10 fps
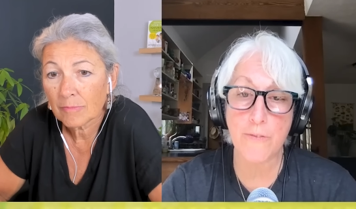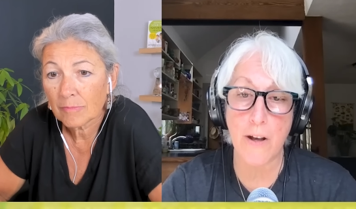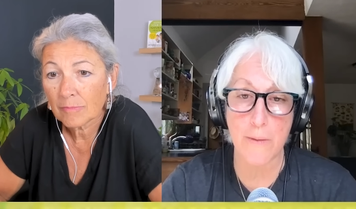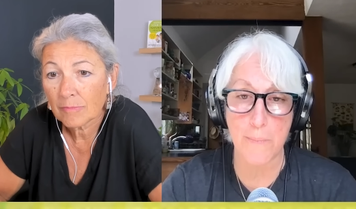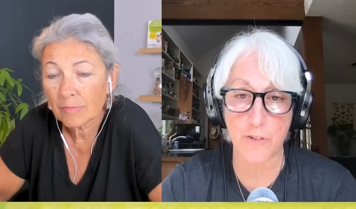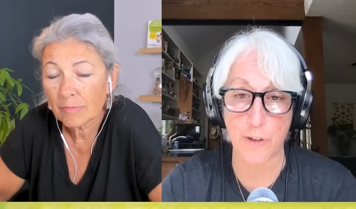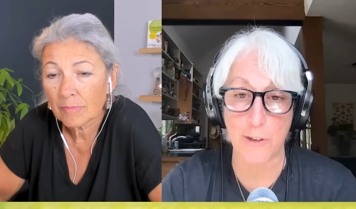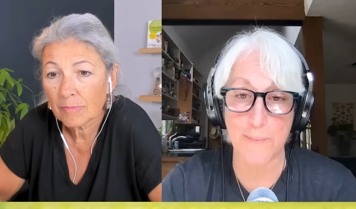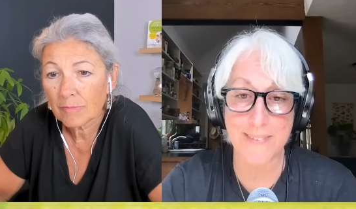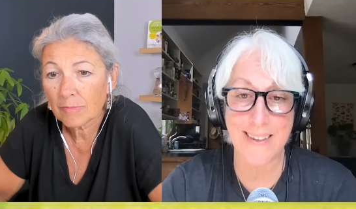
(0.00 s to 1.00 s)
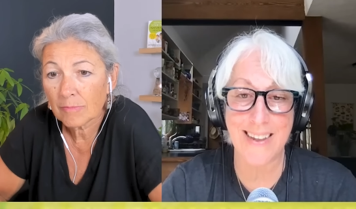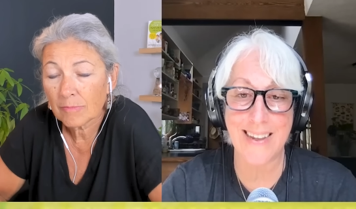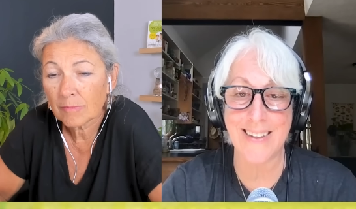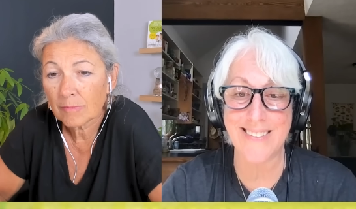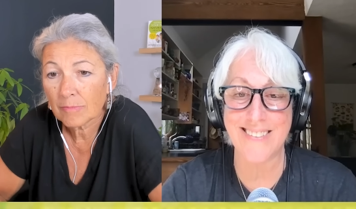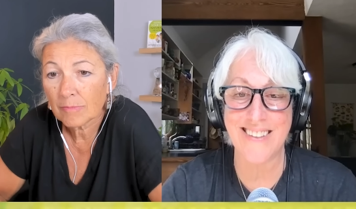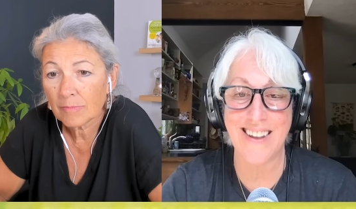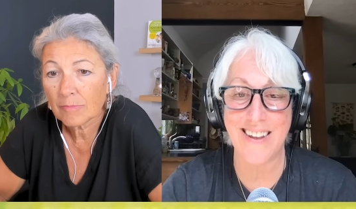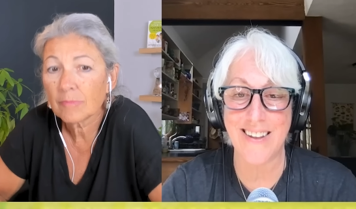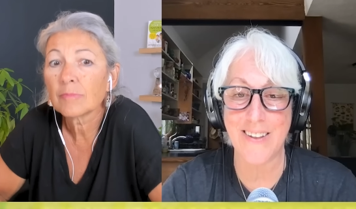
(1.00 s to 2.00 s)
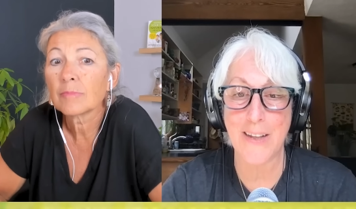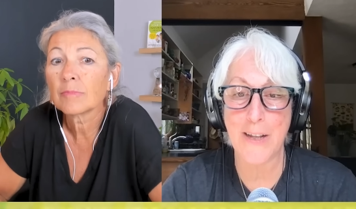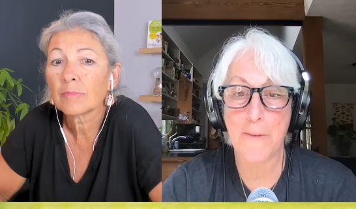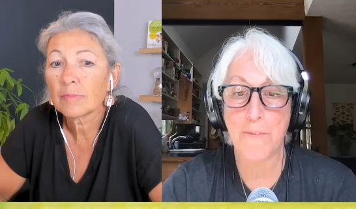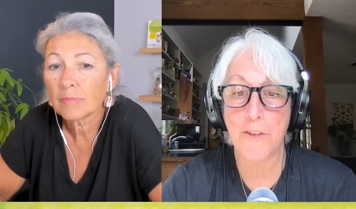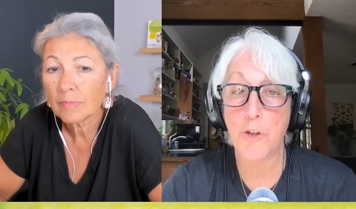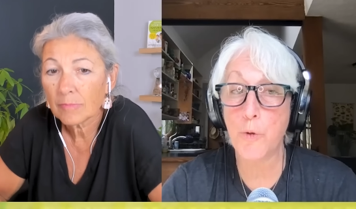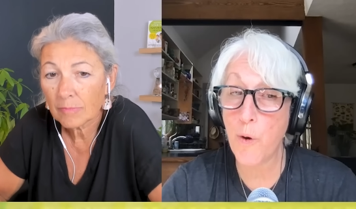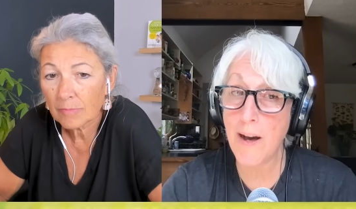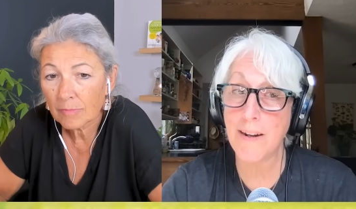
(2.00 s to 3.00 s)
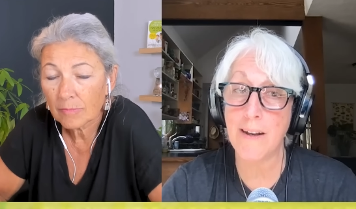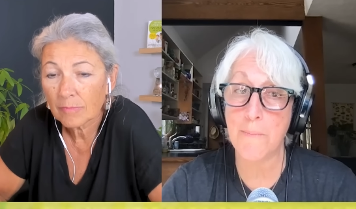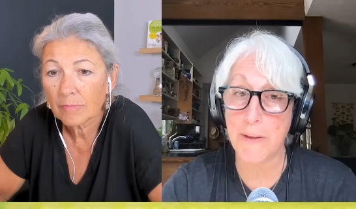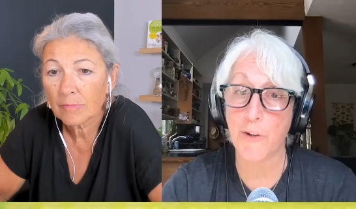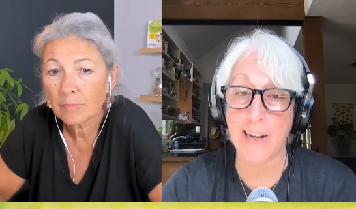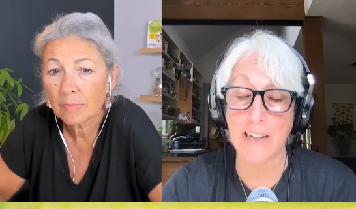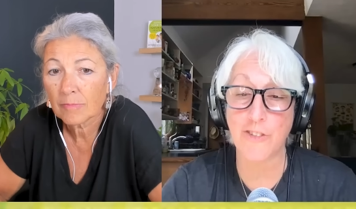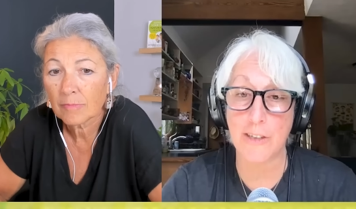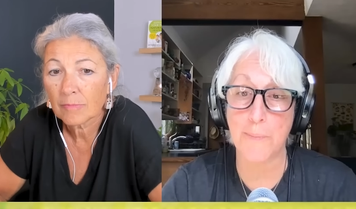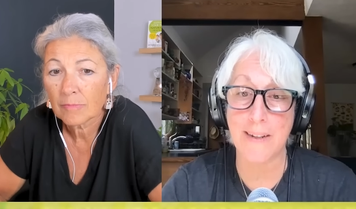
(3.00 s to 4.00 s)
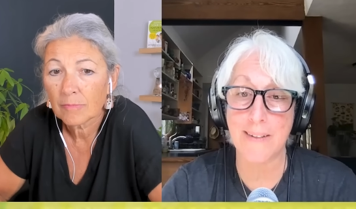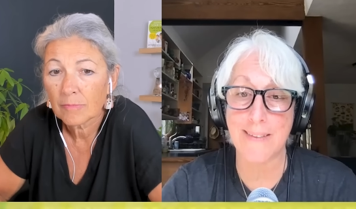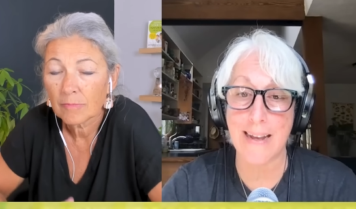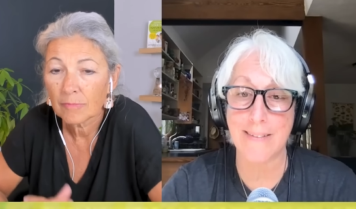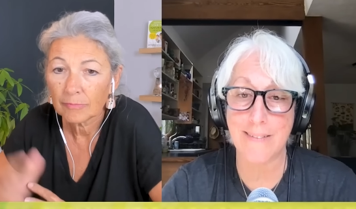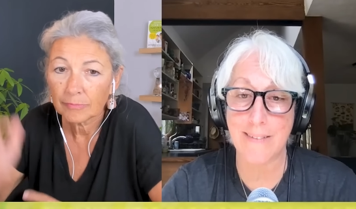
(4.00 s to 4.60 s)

Speaker 1: of all the mushrooms, and uh, you want a bitter reishi because that